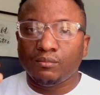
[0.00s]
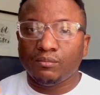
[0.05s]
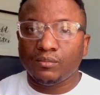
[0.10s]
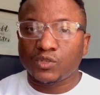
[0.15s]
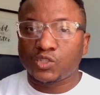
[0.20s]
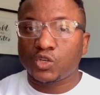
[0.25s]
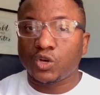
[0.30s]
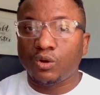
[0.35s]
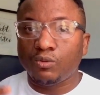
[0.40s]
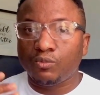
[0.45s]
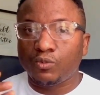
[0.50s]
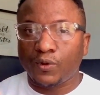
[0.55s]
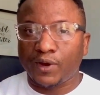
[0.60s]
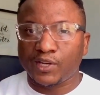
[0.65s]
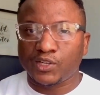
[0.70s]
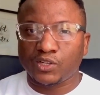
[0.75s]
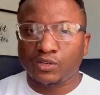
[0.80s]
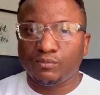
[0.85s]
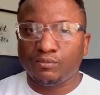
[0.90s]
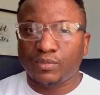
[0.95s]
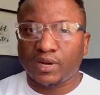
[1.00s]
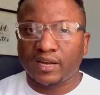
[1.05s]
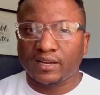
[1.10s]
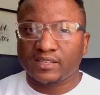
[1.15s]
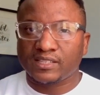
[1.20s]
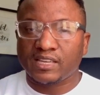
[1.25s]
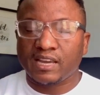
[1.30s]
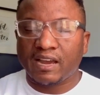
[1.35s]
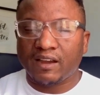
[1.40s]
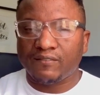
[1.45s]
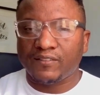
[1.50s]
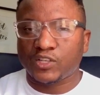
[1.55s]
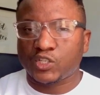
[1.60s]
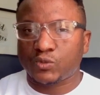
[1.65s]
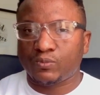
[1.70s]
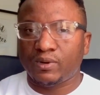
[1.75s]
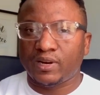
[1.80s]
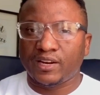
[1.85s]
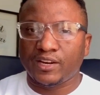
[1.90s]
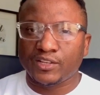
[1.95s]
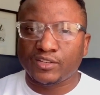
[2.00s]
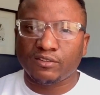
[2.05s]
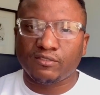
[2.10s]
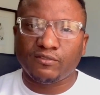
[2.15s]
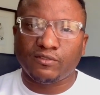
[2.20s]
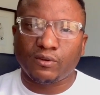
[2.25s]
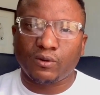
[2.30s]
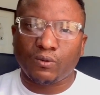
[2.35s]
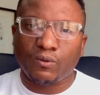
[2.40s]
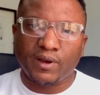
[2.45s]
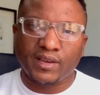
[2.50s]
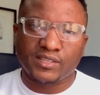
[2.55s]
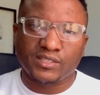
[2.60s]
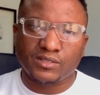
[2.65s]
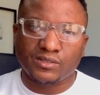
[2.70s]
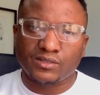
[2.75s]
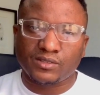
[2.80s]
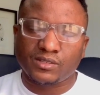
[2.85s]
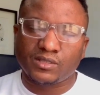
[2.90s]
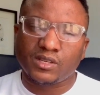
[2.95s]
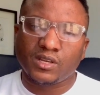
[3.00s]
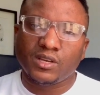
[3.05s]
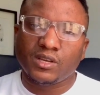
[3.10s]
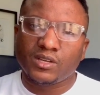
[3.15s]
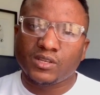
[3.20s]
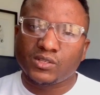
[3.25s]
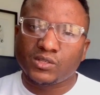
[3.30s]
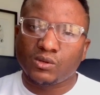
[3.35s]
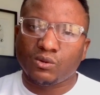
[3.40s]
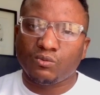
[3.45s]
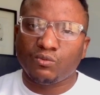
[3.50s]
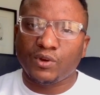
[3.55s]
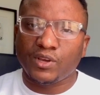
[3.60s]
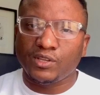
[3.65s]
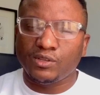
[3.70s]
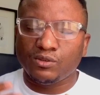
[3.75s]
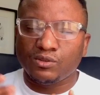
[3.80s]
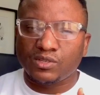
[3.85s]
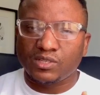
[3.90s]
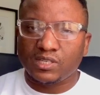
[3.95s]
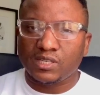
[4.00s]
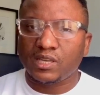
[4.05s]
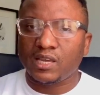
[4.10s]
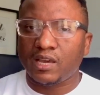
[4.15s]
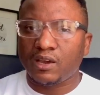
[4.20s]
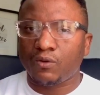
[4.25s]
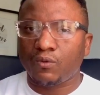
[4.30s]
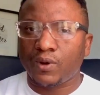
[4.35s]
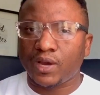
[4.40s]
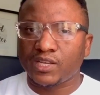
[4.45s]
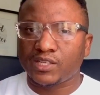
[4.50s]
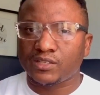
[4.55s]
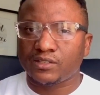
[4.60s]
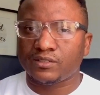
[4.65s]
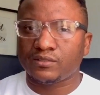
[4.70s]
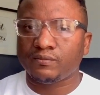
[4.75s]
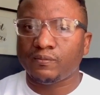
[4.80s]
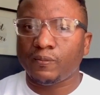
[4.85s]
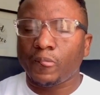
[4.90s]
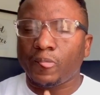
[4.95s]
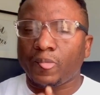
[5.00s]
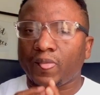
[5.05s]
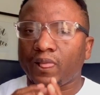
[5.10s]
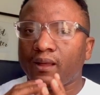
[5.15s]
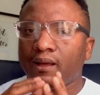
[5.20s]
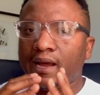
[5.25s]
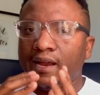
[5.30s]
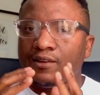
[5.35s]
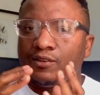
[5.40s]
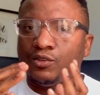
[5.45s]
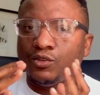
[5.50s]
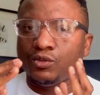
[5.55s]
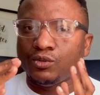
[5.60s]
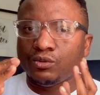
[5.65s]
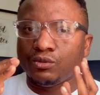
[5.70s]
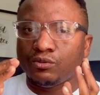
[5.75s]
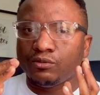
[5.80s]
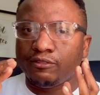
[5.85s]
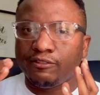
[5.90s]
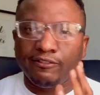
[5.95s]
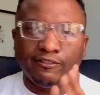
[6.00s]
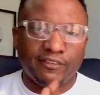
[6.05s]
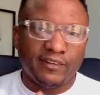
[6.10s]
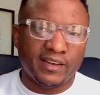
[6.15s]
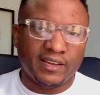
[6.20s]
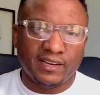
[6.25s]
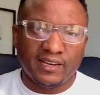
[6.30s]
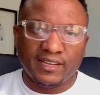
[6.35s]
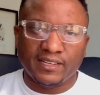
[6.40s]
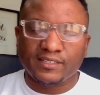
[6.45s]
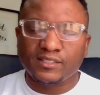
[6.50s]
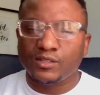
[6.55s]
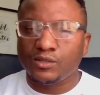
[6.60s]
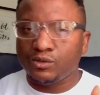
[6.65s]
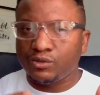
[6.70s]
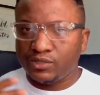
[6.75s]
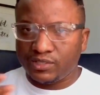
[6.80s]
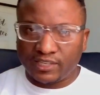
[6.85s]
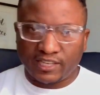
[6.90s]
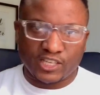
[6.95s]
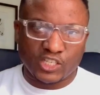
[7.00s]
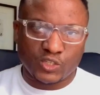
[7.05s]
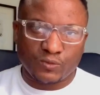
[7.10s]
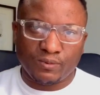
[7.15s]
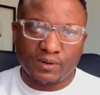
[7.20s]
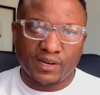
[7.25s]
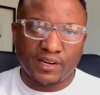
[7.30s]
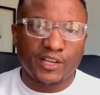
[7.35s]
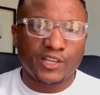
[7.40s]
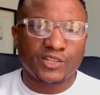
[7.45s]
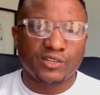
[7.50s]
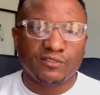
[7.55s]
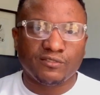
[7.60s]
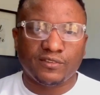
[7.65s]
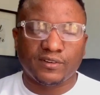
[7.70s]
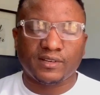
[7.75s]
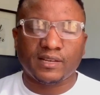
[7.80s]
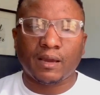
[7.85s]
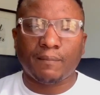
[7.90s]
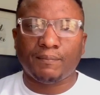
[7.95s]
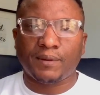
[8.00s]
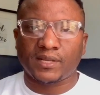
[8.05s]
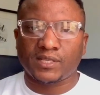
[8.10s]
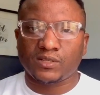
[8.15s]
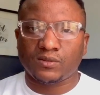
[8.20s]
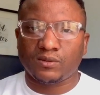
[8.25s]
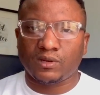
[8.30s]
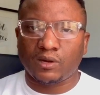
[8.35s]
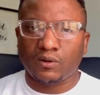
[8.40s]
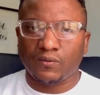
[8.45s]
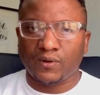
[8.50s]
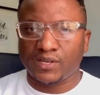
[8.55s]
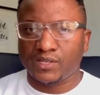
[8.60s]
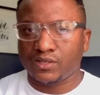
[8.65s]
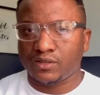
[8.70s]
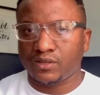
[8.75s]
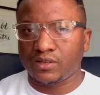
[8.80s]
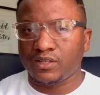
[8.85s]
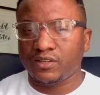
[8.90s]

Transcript: Some question banks have explanation for questions, so when you see a question and you fail it, you see explanation for that particular question.